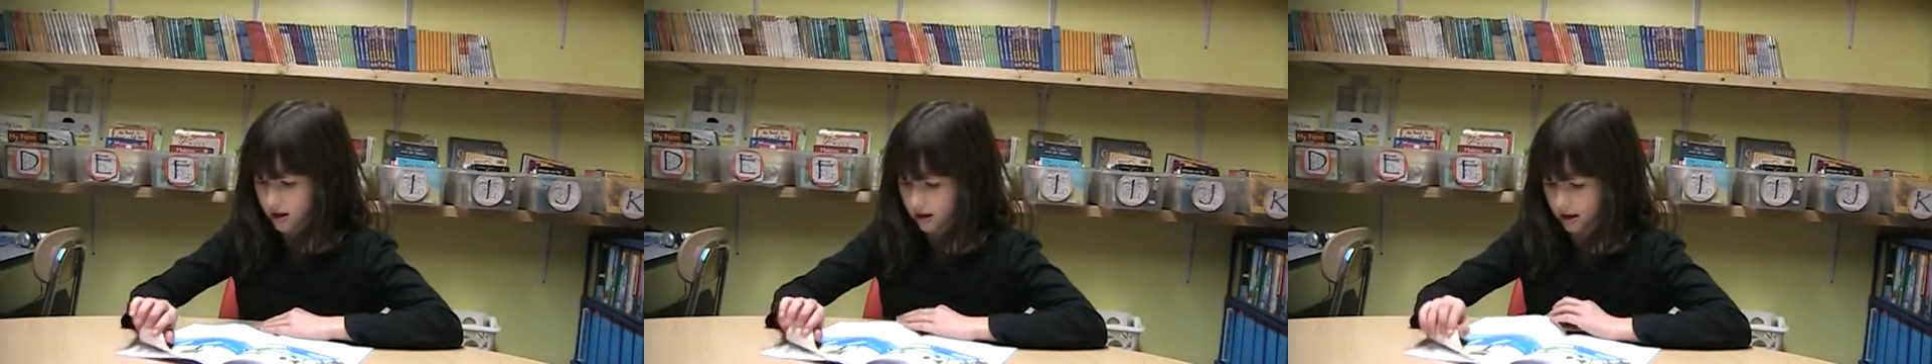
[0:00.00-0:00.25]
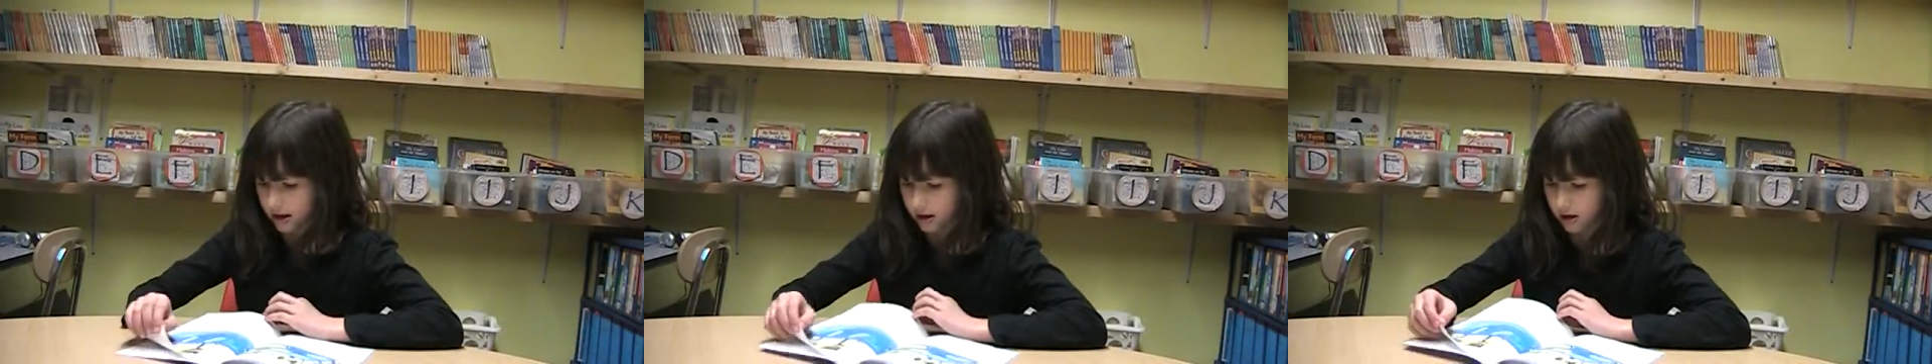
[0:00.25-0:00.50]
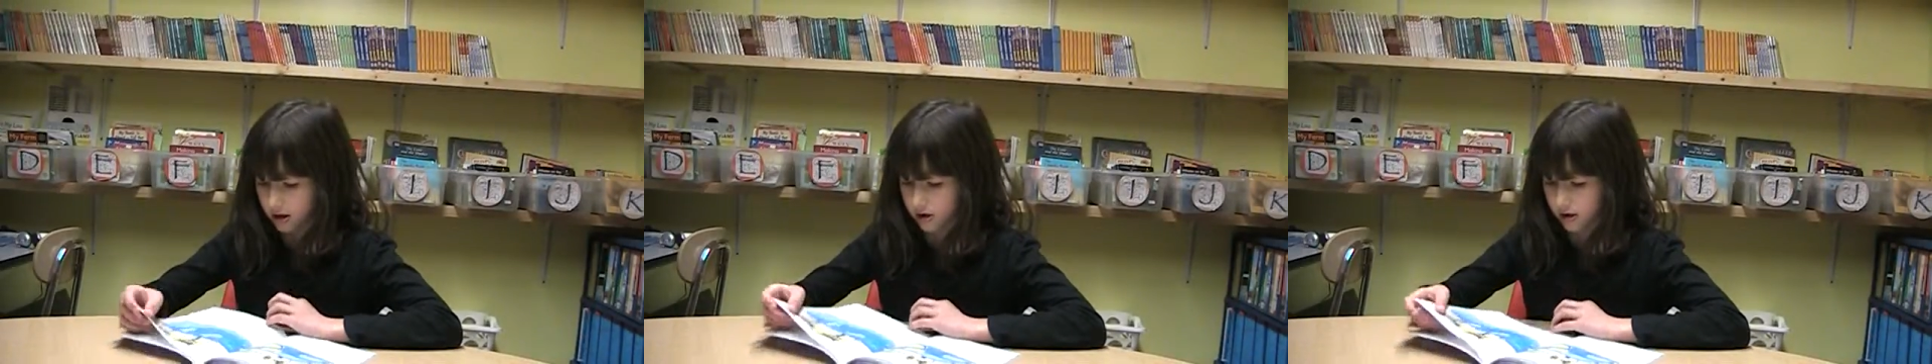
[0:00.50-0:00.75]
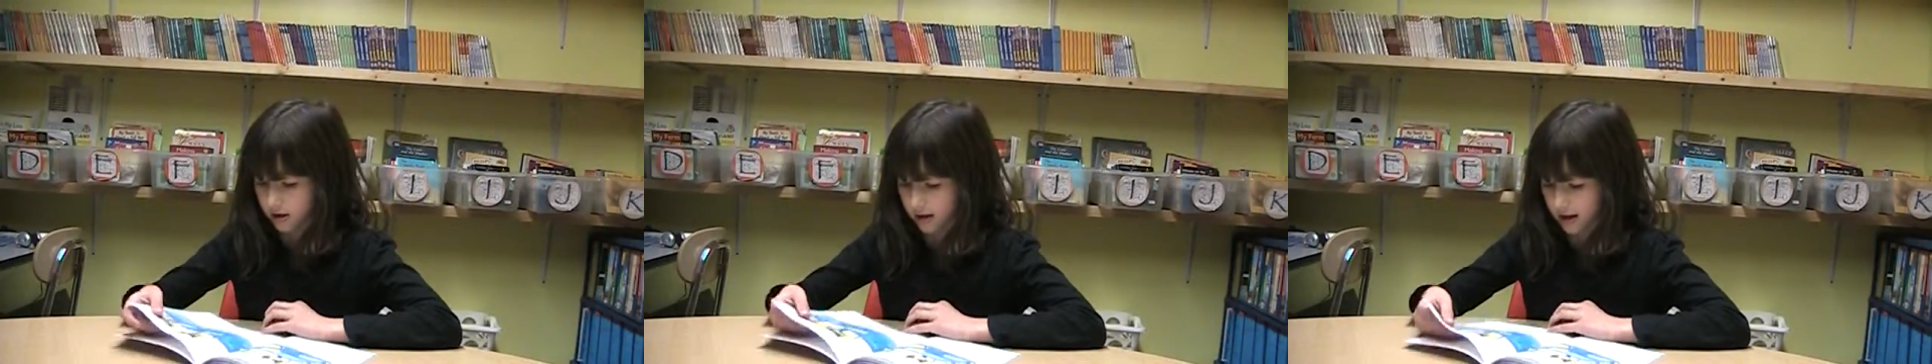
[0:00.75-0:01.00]
Thank you.
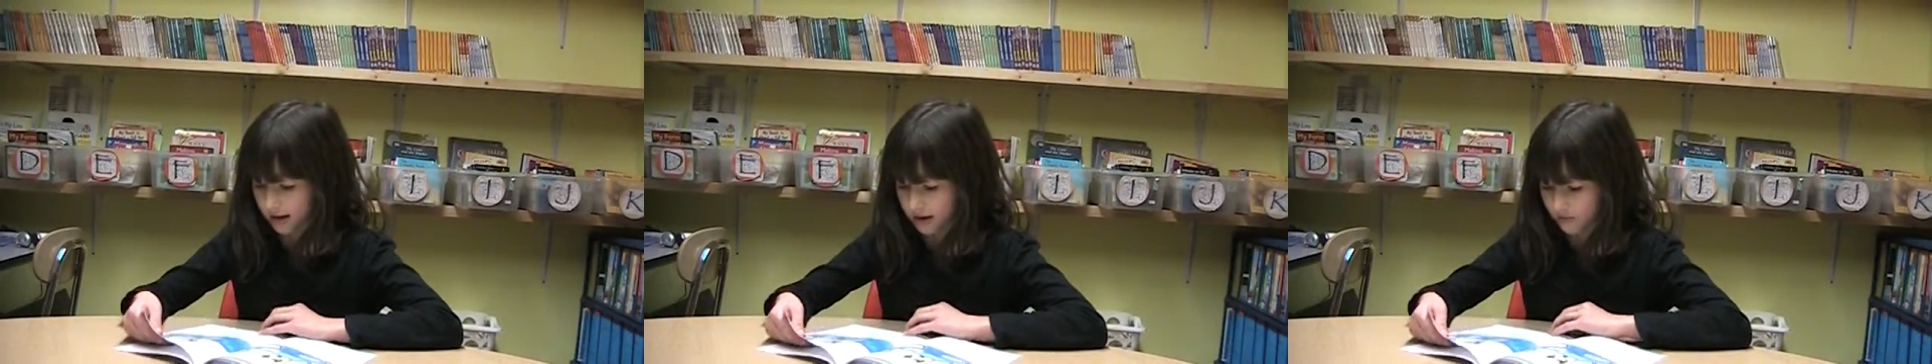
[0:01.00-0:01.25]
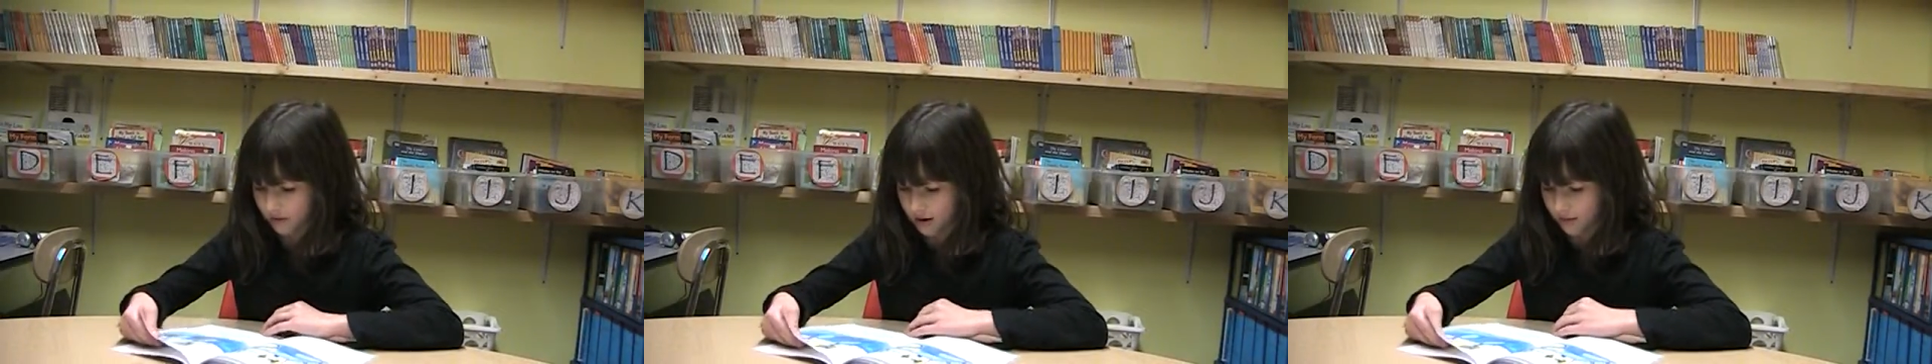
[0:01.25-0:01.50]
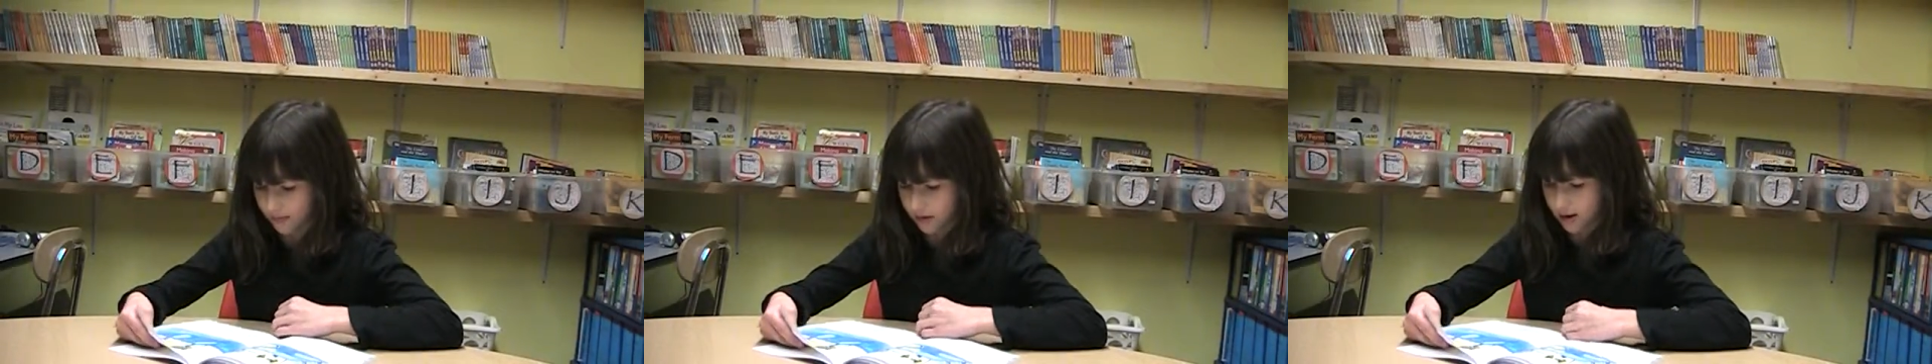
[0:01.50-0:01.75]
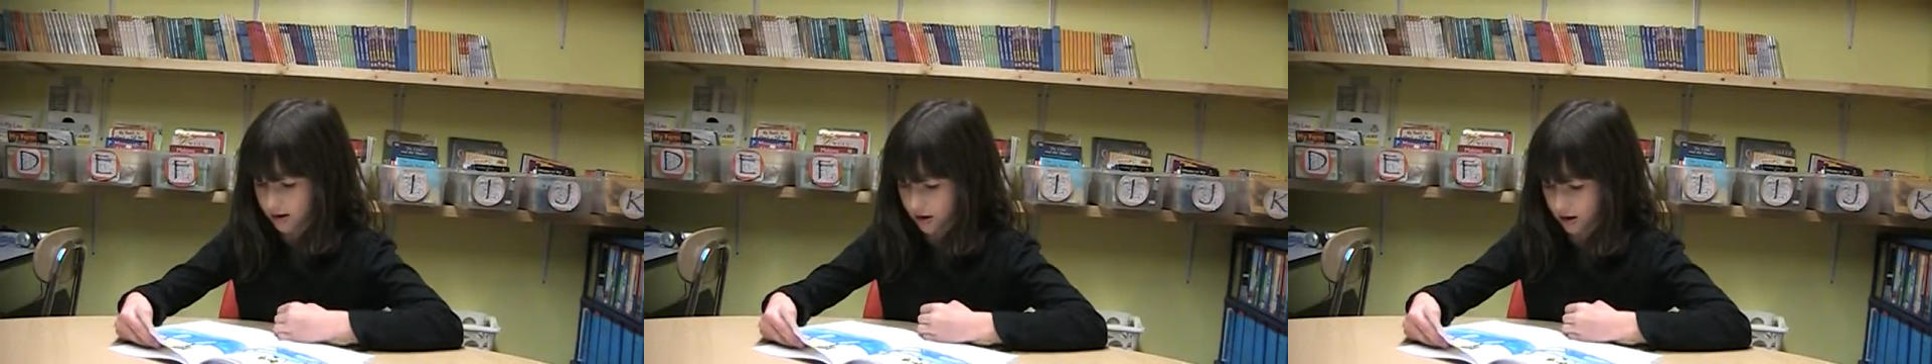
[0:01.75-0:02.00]
Thanks for
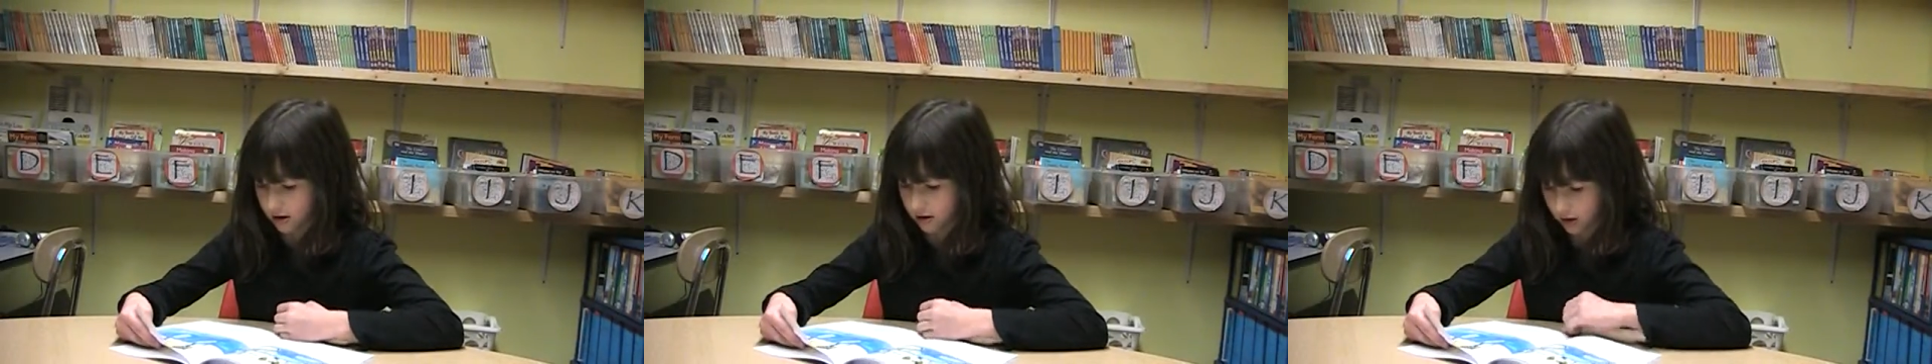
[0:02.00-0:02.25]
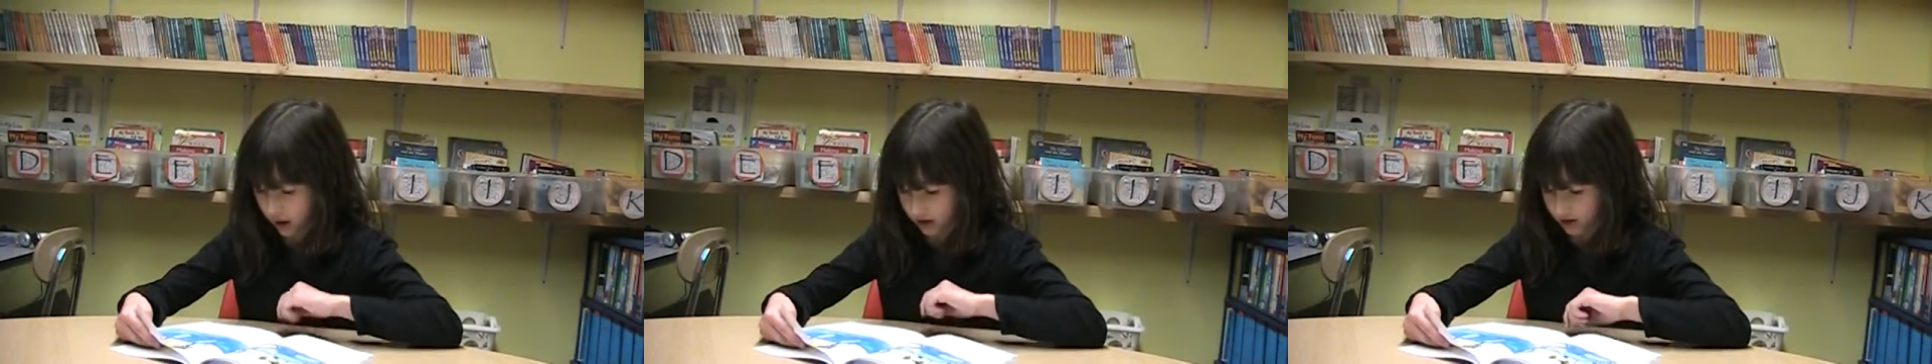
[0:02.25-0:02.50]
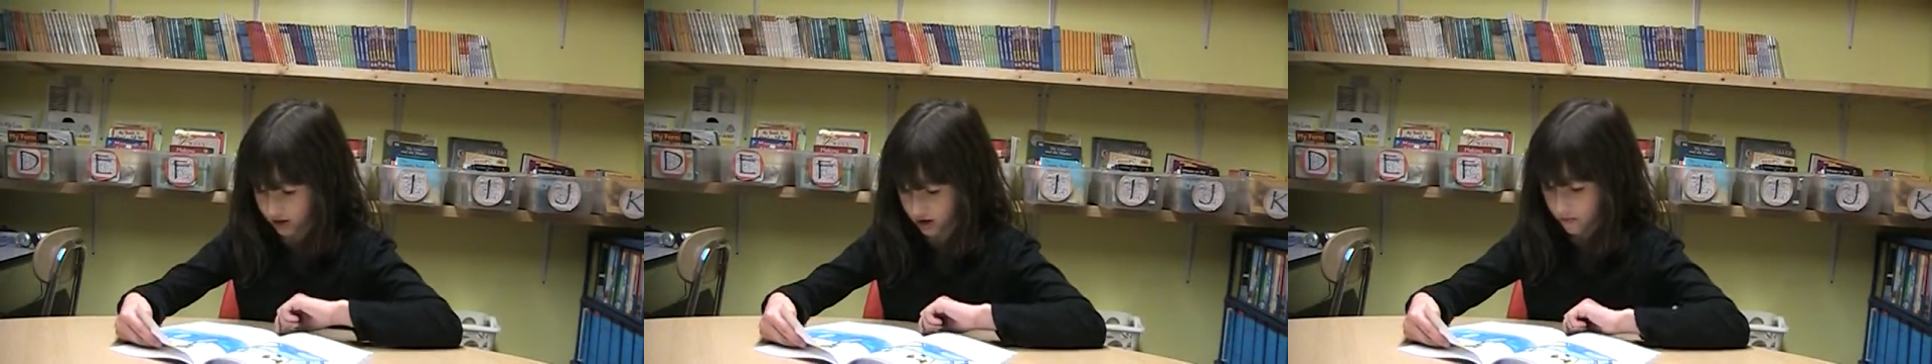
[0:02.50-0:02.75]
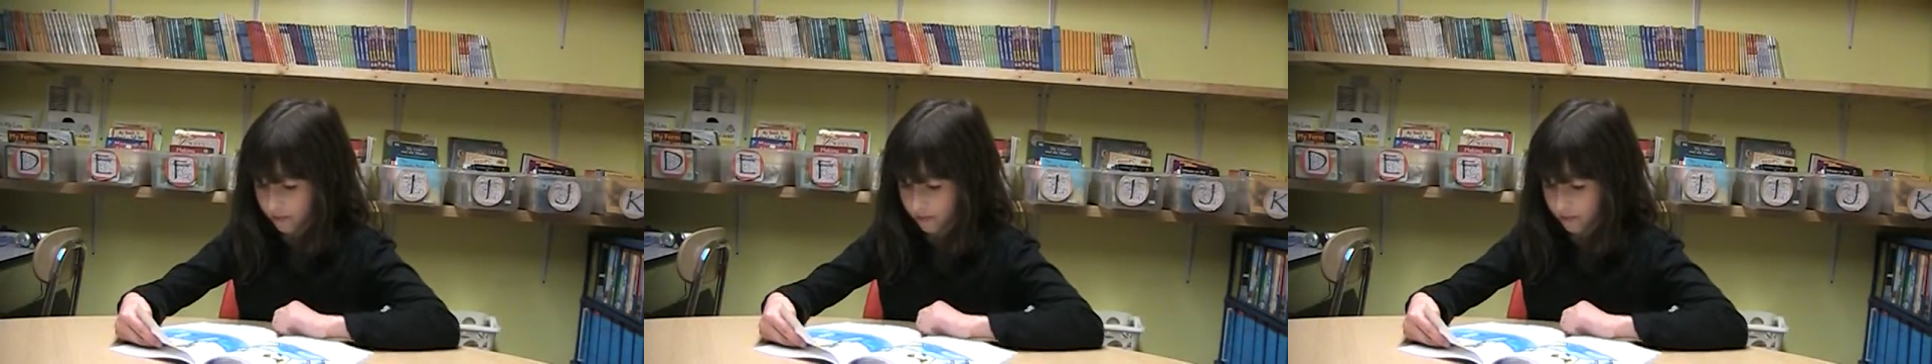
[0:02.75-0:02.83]
the lunch,